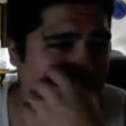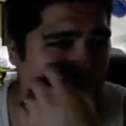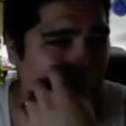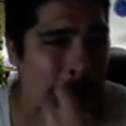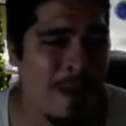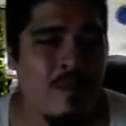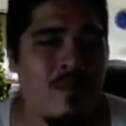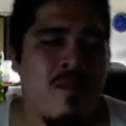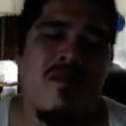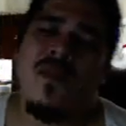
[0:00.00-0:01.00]
It
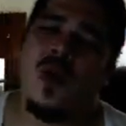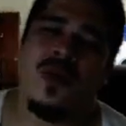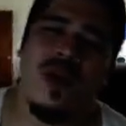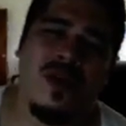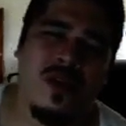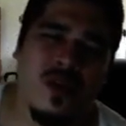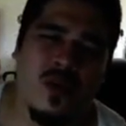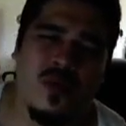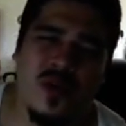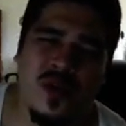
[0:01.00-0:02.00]
would run through
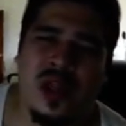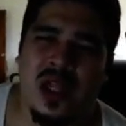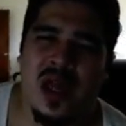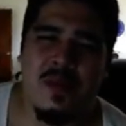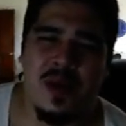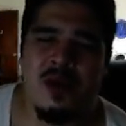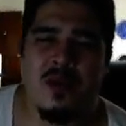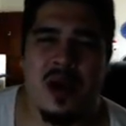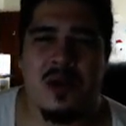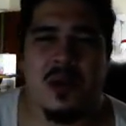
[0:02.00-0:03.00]
the light, but it would
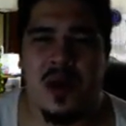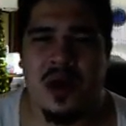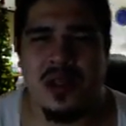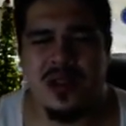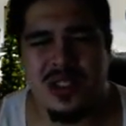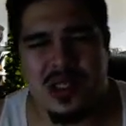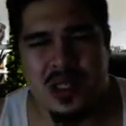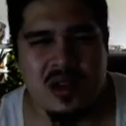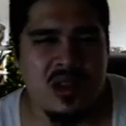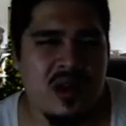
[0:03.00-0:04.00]
probably work. It would just
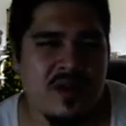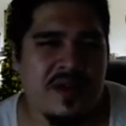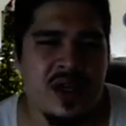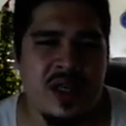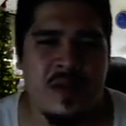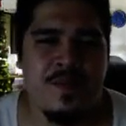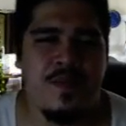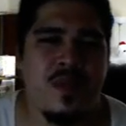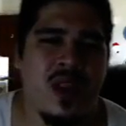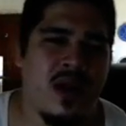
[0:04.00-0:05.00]
look a little funny.
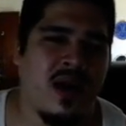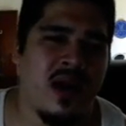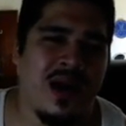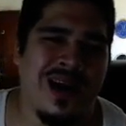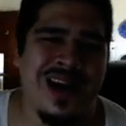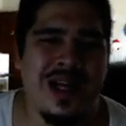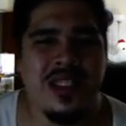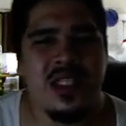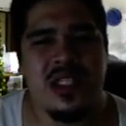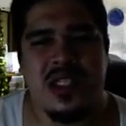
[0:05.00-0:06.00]
I
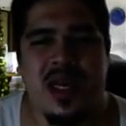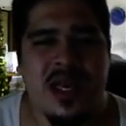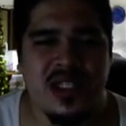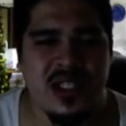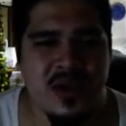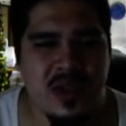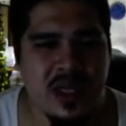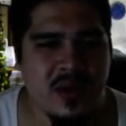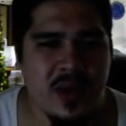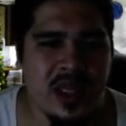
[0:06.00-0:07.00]
just don't like
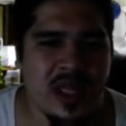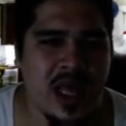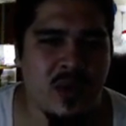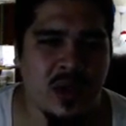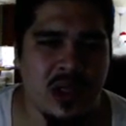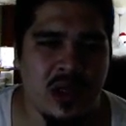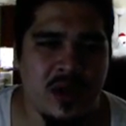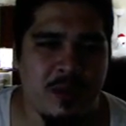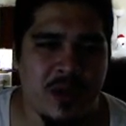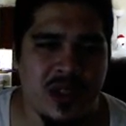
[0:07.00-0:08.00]
the way that would look
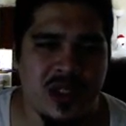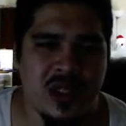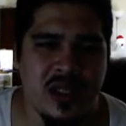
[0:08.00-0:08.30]
personally.